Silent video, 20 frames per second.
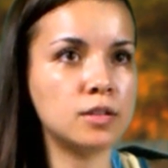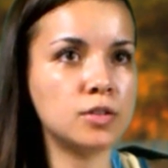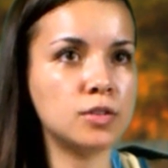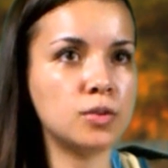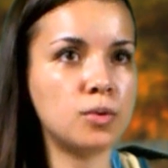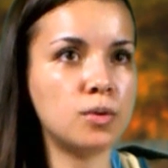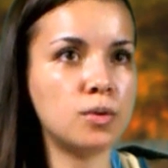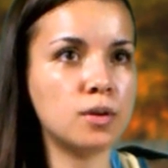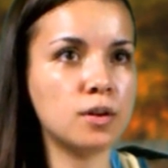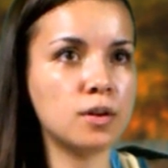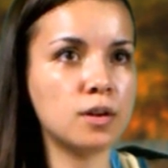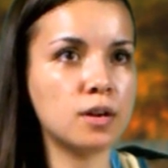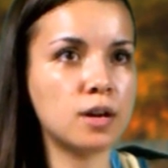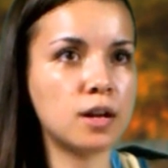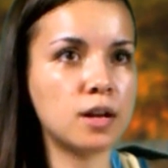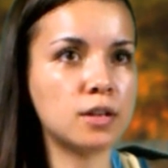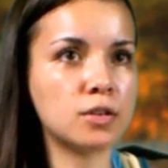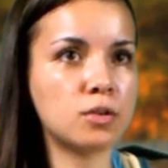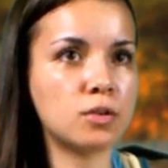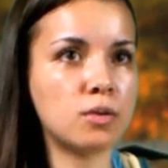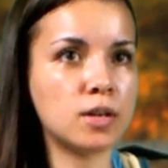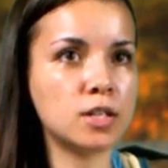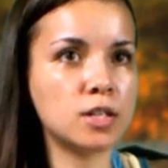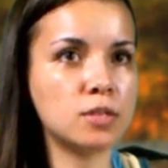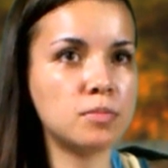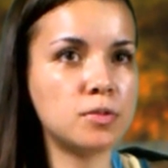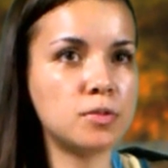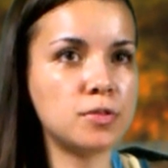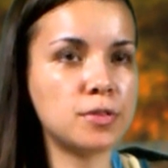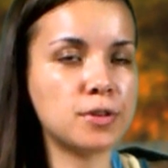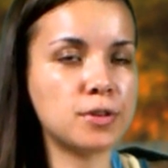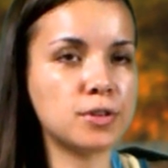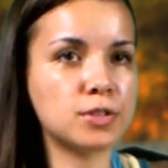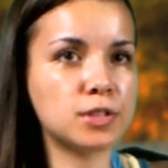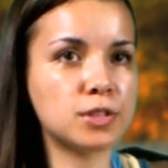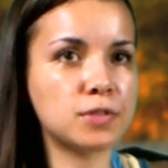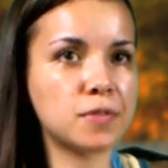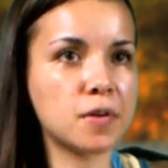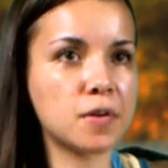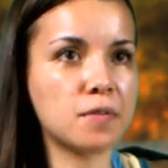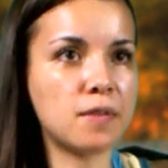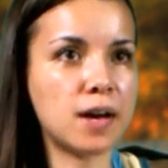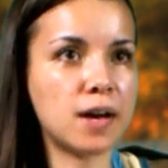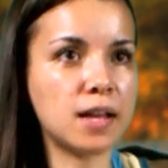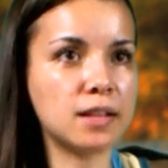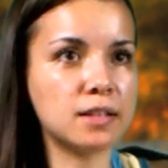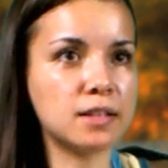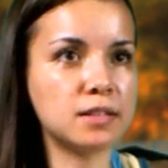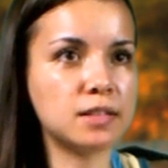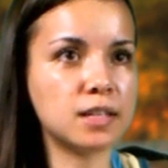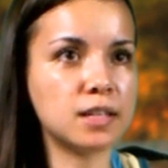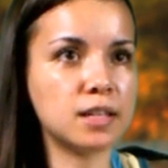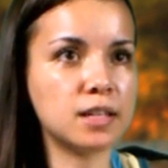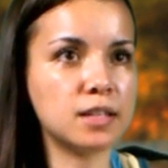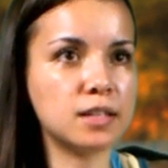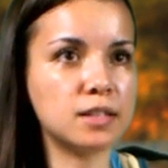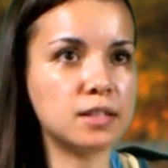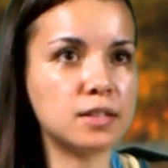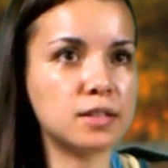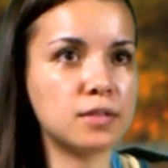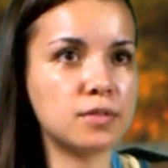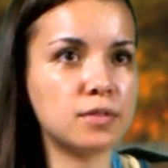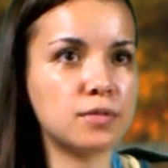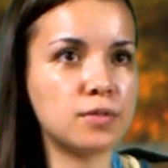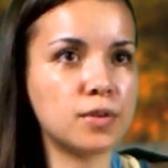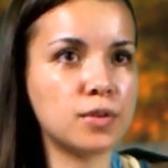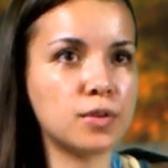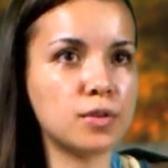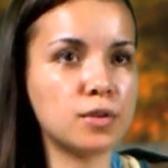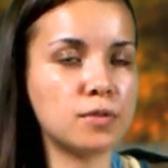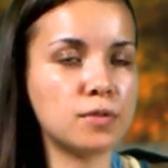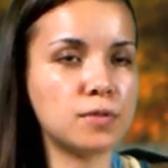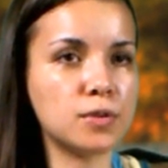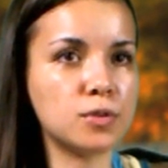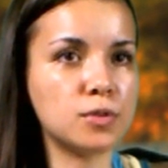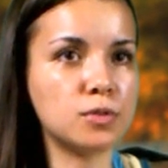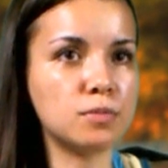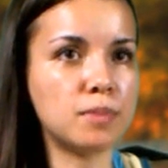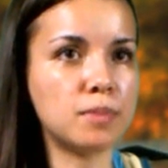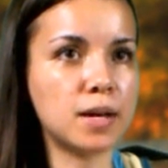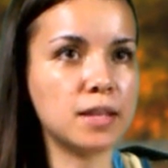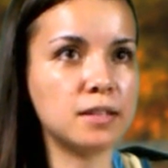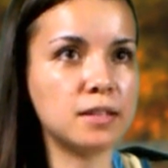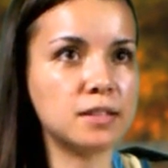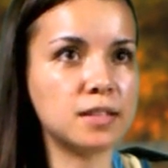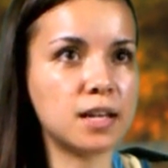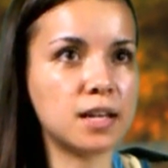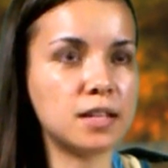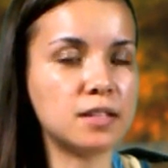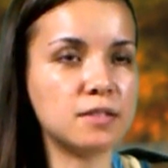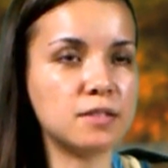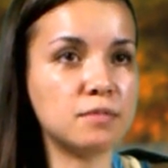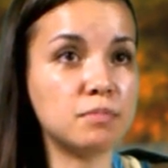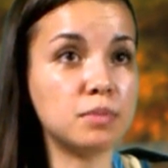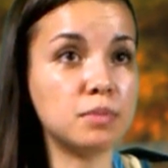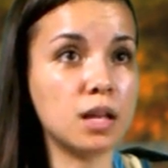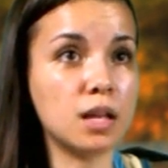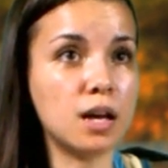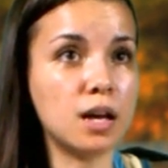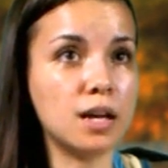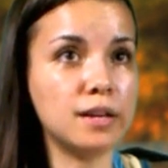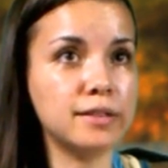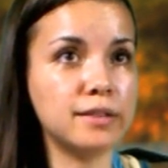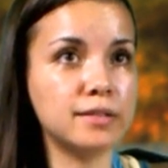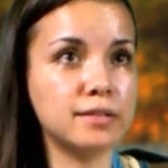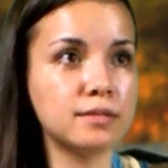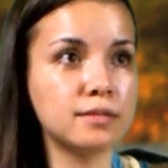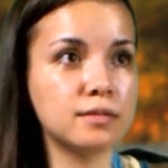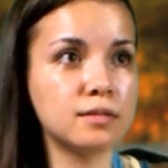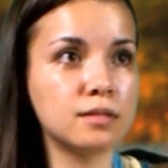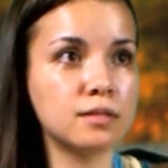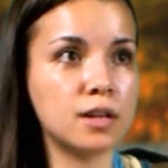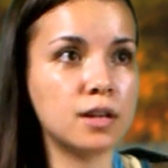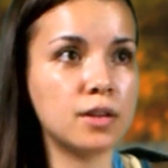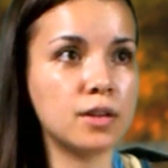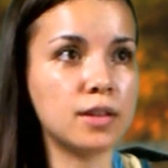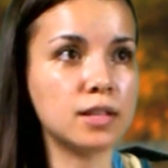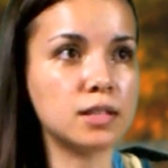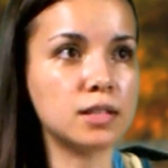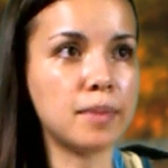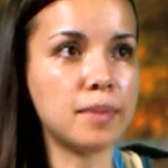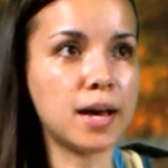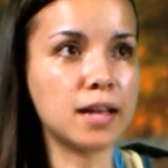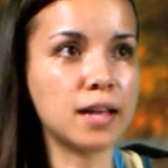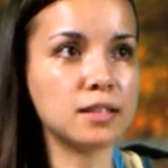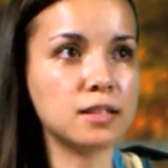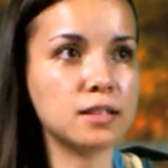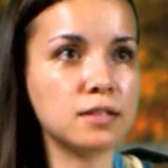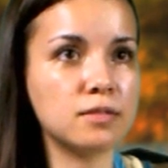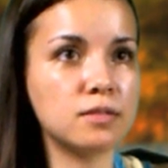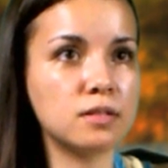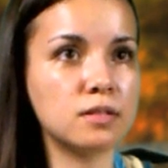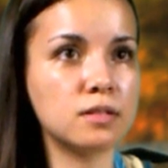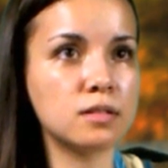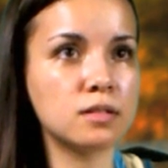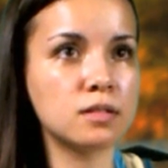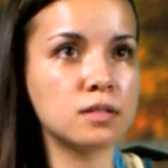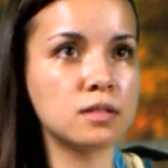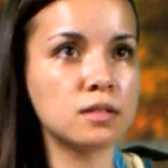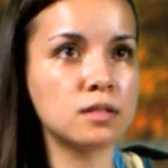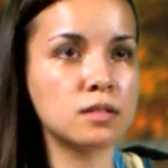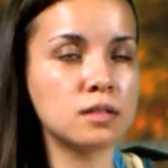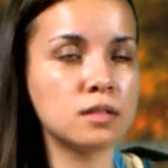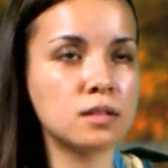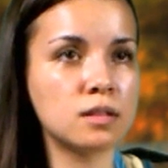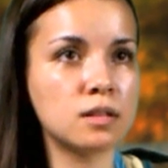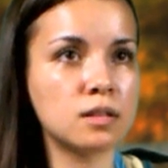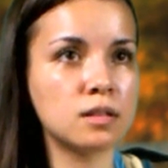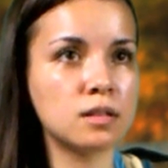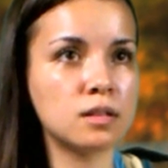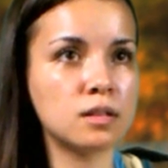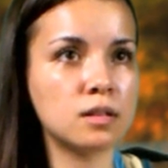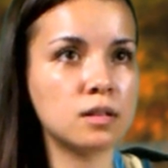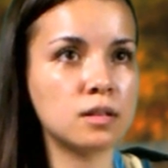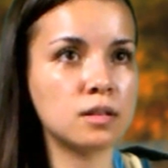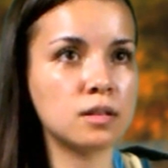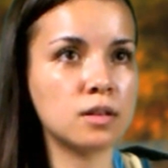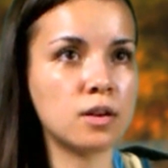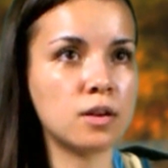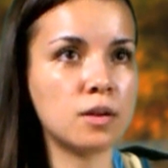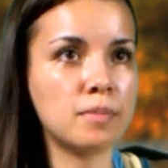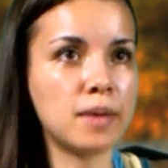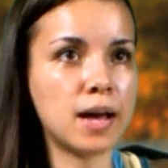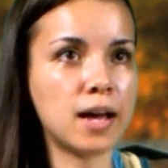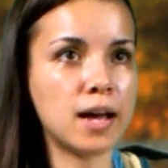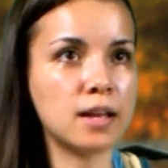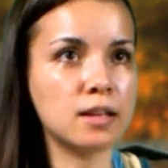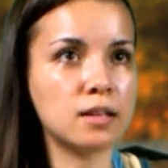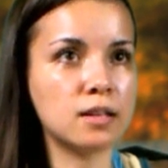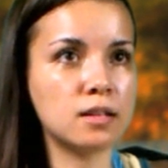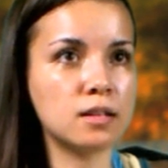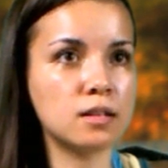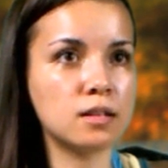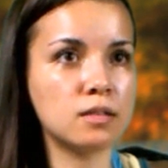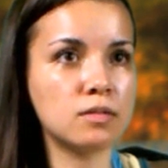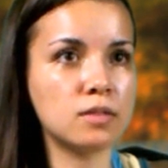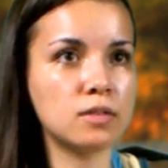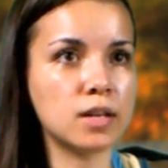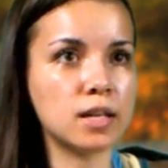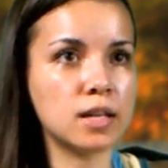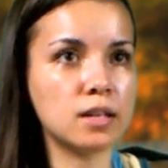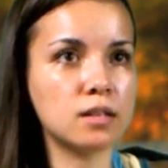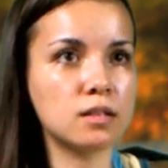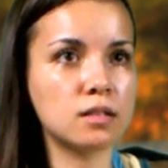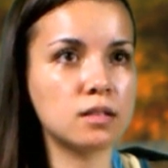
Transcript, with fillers: Your unquenchable thirst for violence is further fueled by the sight of blood. Oh, that's the passing. They're all pass. Wait.